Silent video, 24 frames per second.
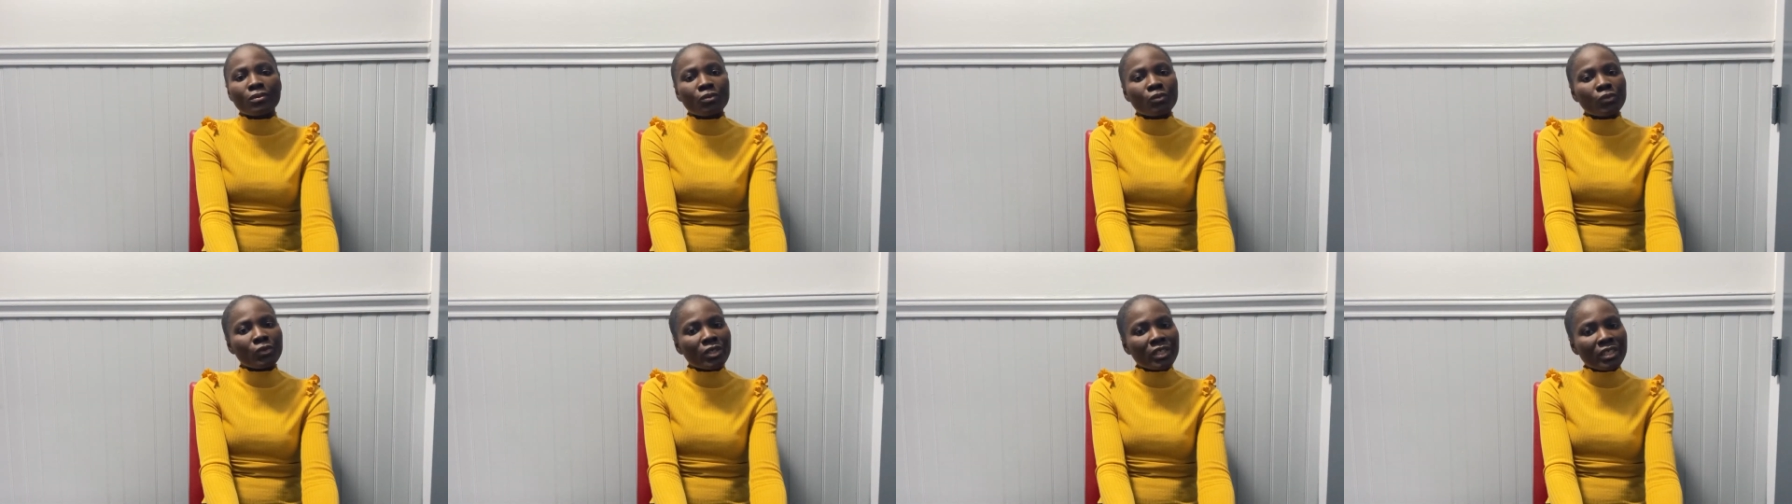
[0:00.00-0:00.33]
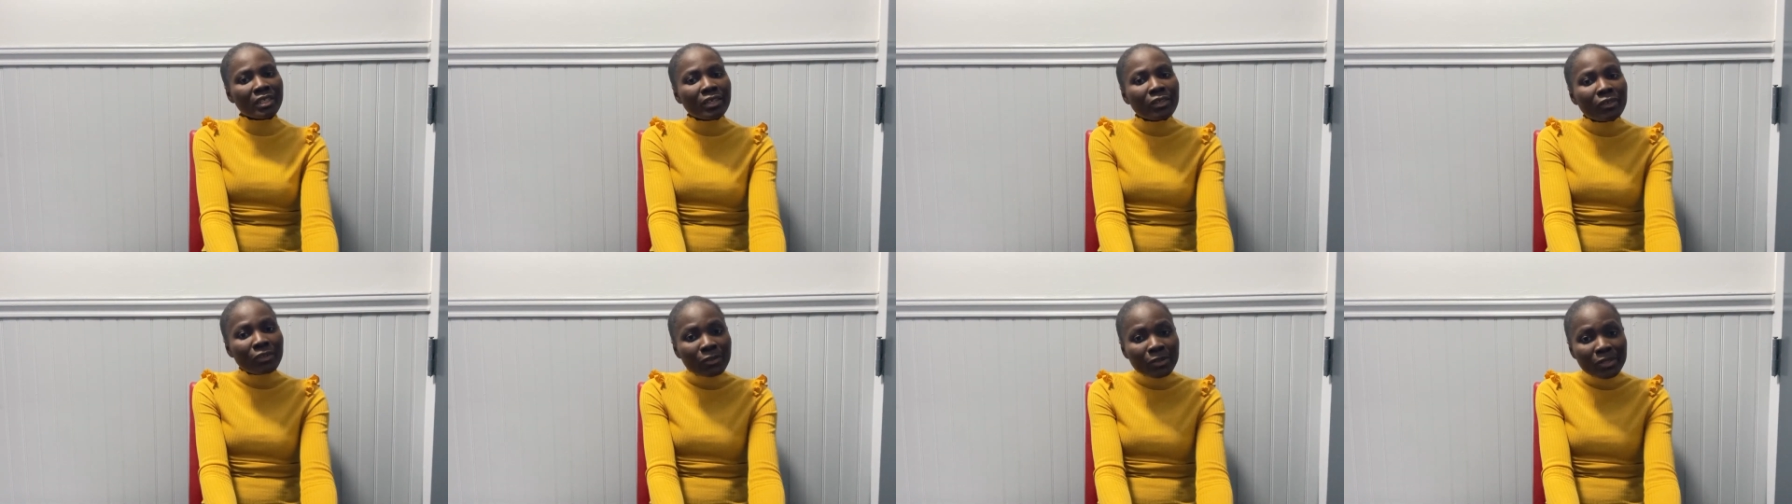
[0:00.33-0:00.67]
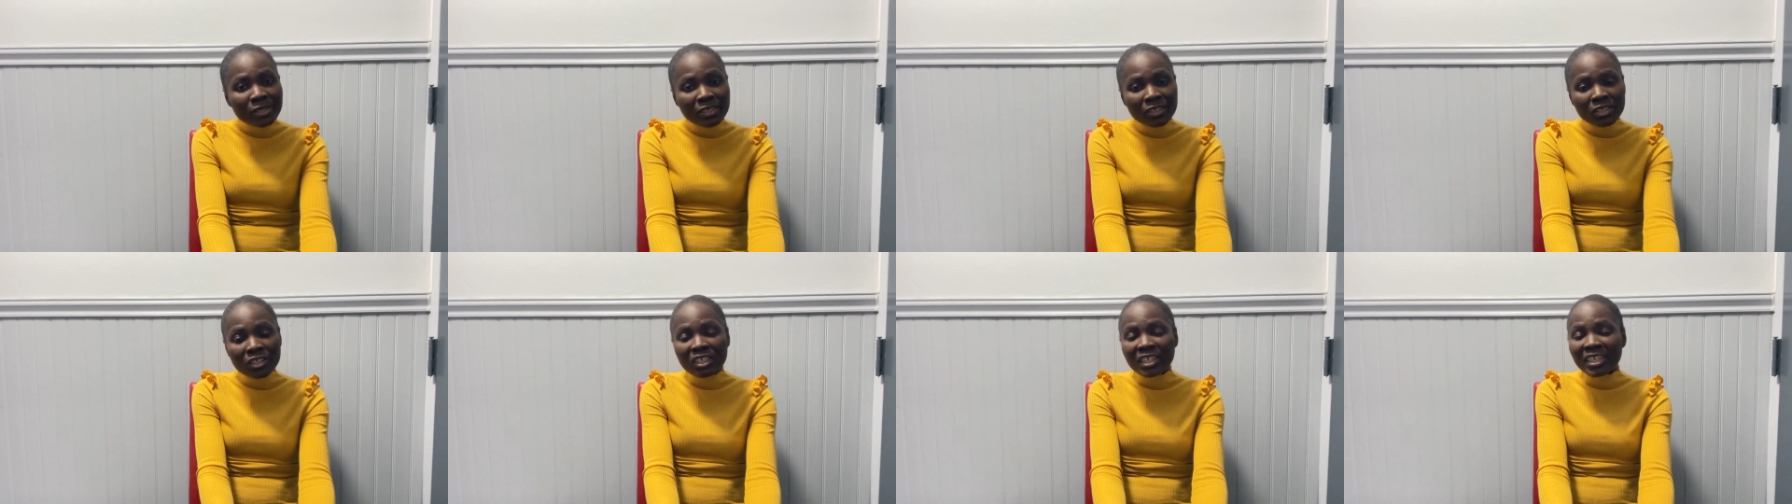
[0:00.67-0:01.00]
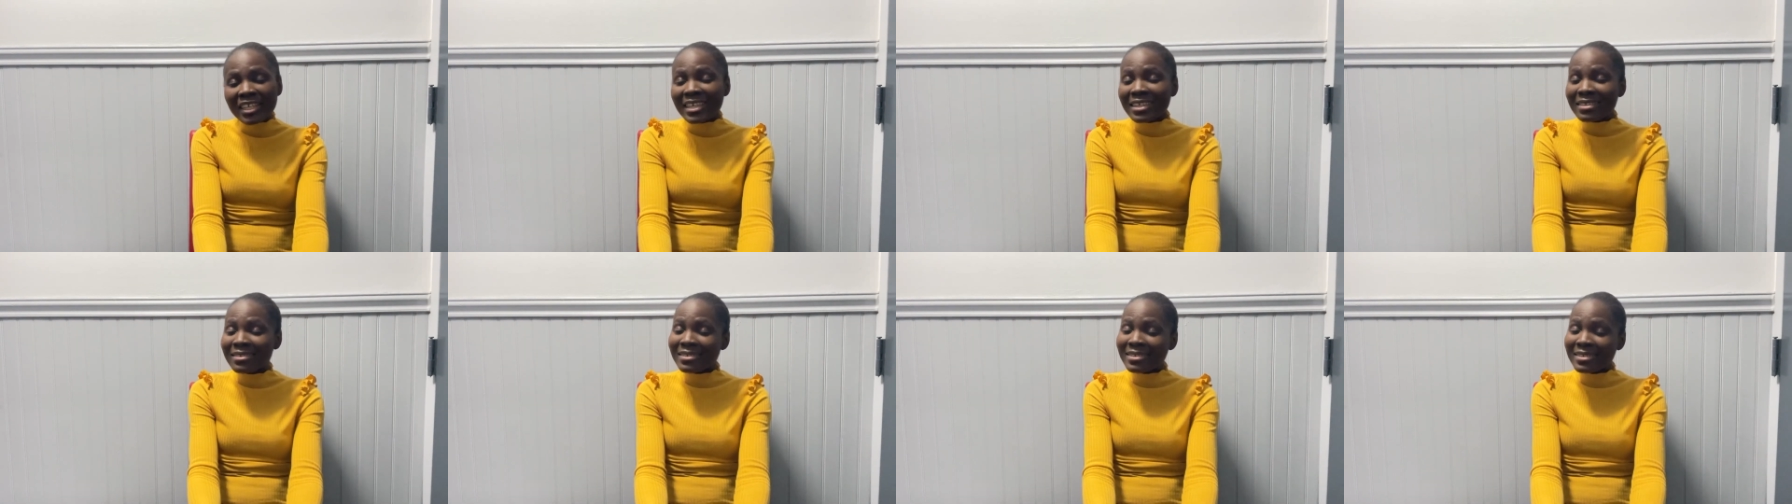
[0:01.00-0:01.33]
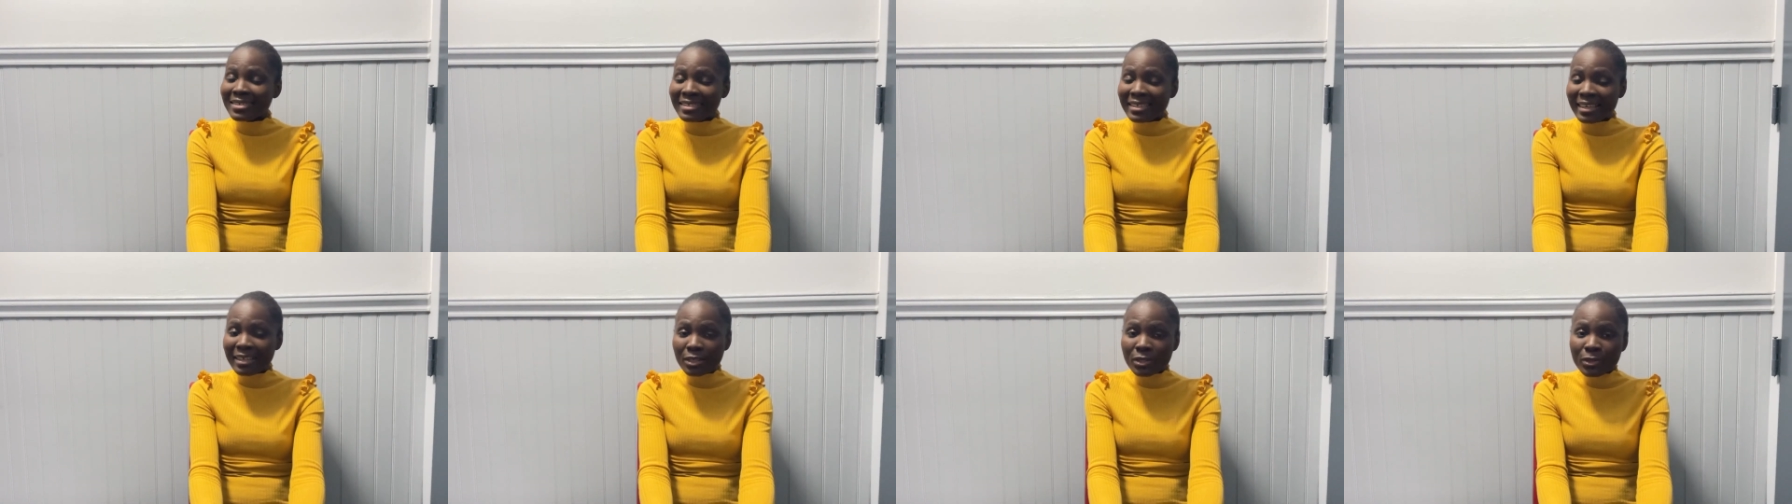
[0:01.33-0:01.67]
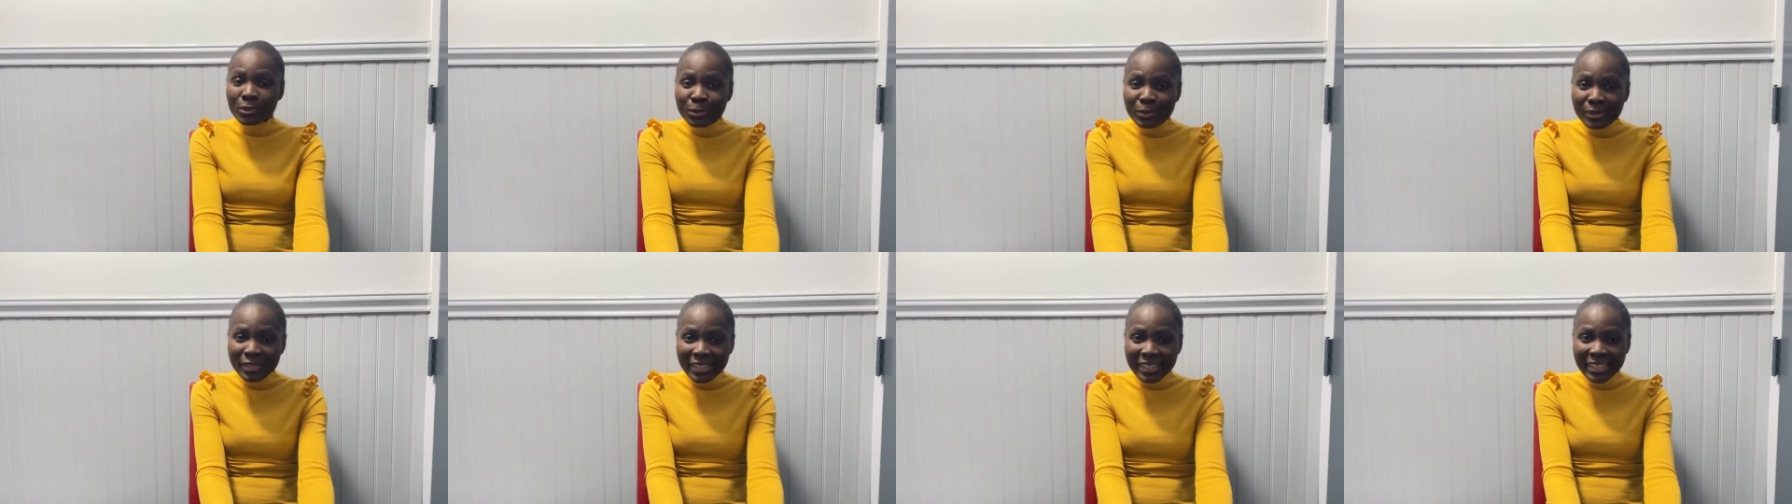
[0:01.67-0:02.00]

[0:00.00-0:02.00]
We got the kids settled